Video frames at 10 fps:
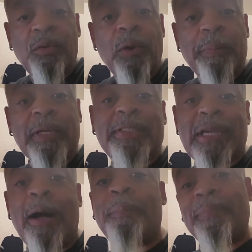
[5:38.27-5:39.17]
Whip this
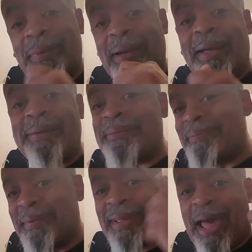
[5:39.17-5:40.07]
up, man.
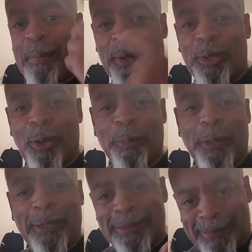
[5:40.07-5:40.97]
Add me a little bit.